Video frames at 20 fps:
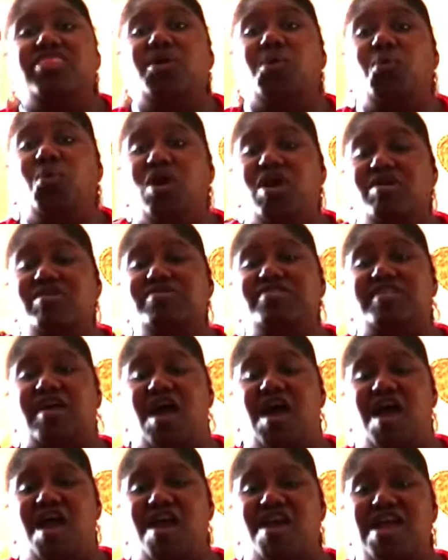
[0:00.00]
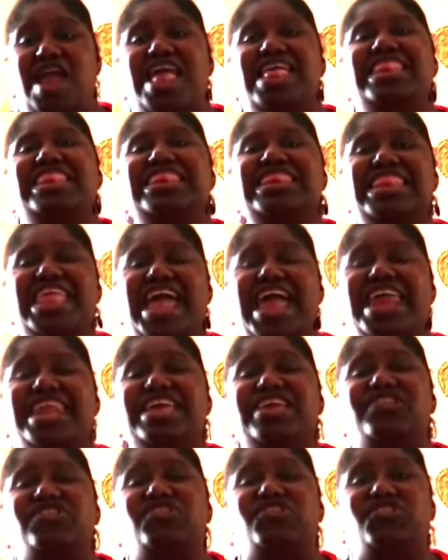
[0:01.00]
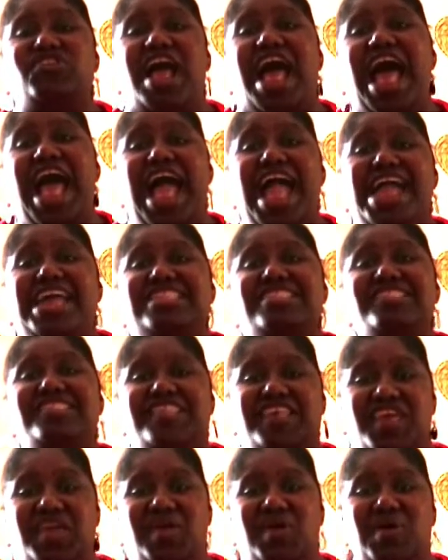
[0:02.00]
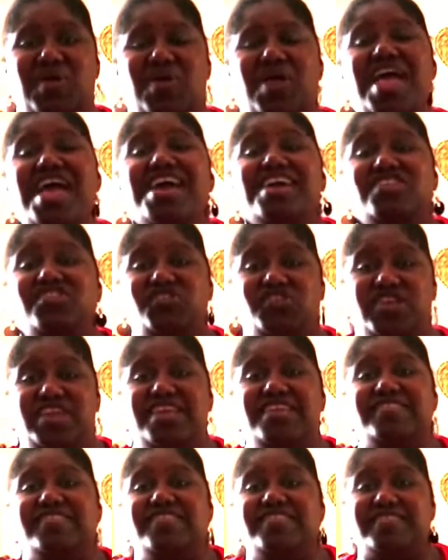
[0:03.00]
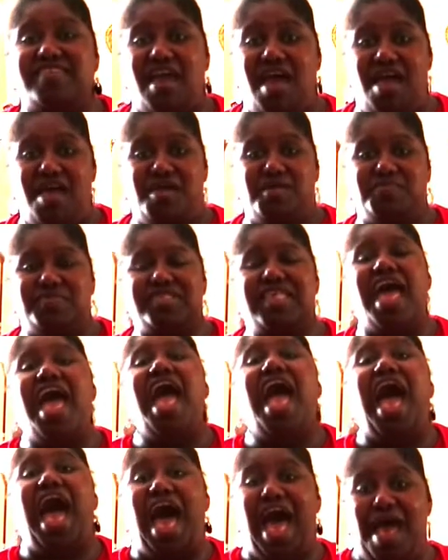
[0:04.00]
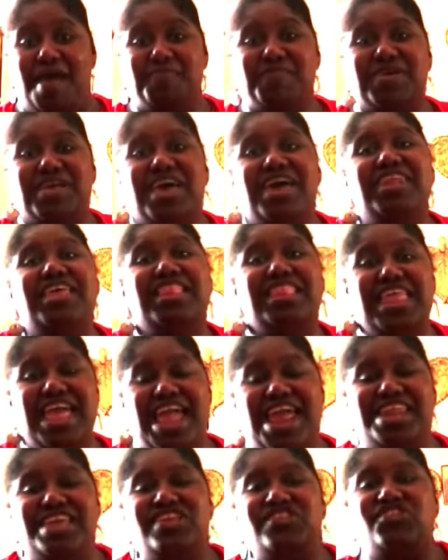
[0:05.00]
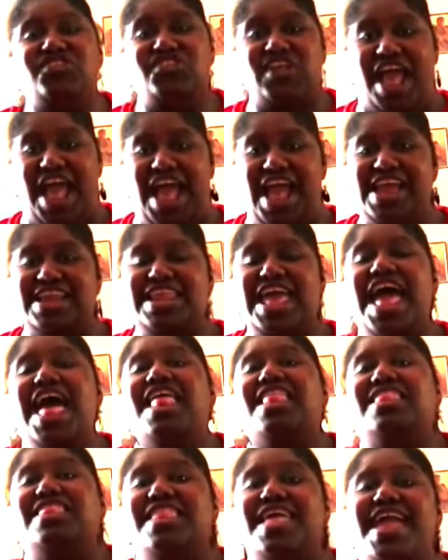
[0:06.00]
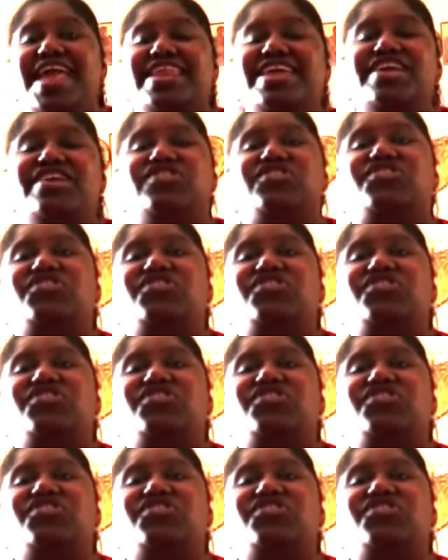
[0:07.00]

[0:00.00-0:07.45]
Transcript: the words are, let it shine till Jesus comes. I'm gonna let it shine. Let it